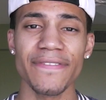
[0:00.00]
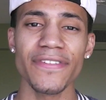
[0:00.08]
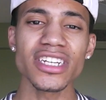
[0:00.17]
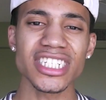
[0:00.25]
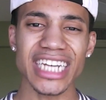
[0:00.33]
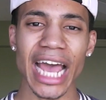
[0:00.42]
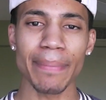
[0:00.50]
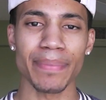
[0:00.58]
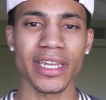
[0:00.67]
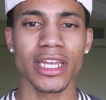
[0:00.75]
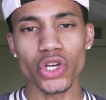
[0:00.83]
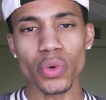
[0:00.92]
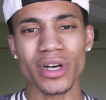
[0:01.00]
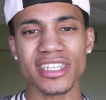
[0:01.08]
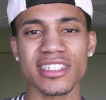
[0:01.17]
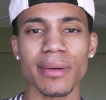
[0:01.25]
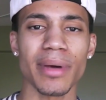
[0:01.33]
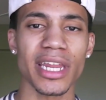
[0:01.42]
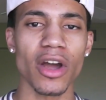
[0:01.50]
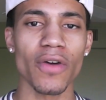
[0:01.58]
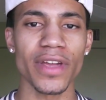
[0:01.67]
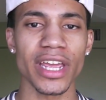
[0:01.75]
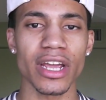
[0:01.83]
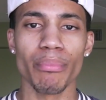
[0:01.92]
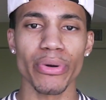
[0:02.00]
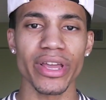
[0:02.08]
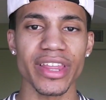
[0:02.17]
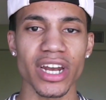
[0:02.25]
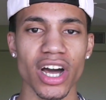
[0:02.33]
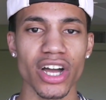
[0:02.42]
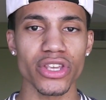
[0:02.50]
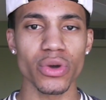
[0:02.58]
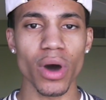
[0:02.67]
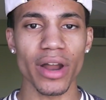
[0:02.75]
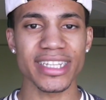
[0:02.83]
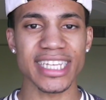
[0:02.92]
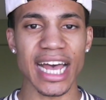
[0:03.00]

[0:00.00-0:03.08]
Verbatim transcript: If you're shopping, do you want somebody over here breathing on you all the